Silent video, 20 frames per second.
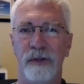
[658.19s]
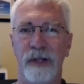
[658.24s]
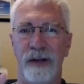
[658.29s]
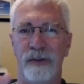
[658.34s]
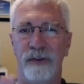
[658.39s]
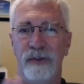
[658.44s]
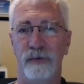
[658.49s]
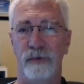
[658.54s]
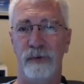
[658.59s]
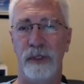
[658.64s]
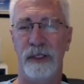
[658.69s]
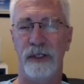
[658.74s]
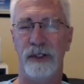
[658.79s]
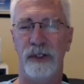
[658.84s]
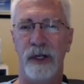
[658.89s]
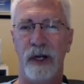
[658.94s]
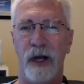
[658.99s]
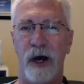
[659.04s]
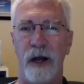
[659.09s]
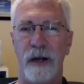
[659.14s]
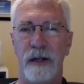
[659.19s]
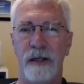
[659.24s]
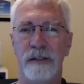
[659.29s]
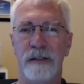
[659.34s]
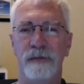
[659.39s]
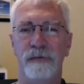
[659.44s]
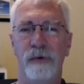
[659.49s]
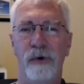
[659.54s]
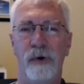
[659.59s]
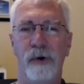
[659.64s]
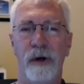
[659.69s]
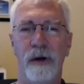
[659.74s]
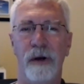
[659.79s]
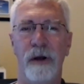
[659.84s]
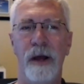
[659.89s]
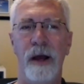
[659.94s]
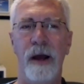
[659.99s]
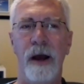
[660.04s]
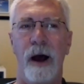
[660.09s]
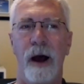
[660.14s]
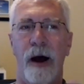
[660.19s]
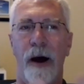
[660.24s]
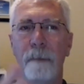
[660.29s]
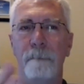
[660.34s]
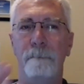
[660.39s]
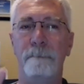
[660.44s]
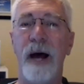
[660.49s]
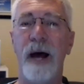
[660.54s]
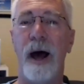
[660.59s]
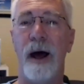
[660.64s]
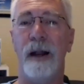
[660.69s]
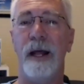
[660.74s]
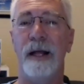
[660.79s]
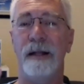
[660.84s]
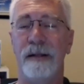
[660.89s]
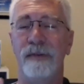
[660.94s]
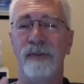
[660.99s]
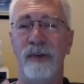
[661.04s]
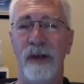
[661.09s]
That's a really good audience for. But at the